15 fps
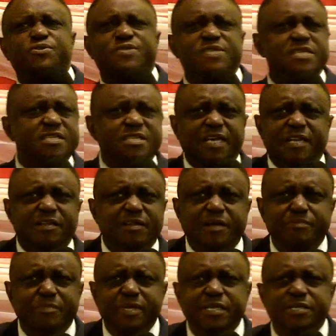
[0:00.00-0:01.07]
seed in another
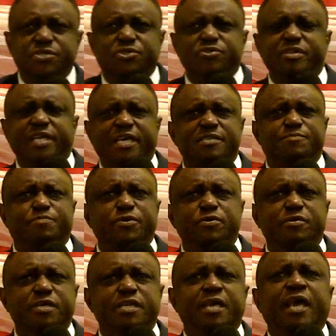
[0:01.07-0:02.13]
ministry that is
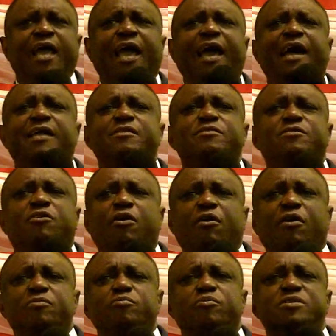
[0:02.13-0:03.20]
building, and
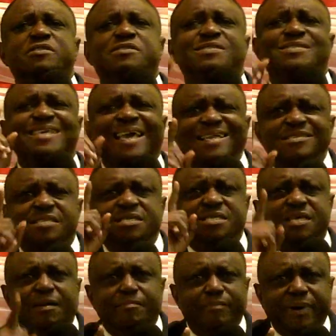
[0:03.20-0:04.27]
God will send
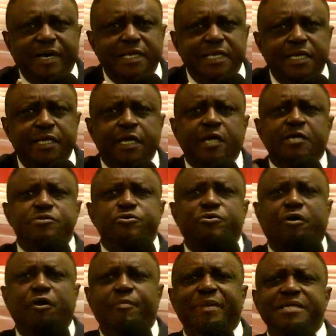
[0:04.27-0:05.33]
somebody to
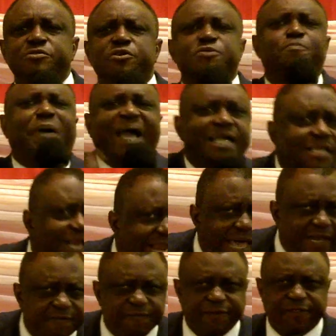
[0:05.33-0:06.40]
come and just buy the
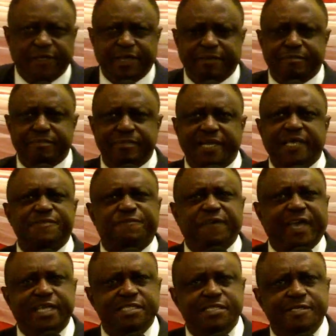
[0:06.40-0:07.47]
land for them. That's
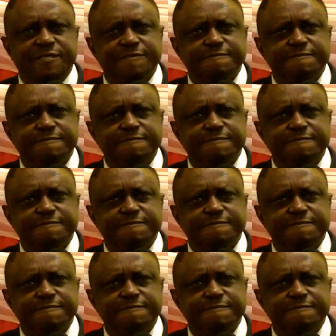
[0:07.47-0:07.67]
faith.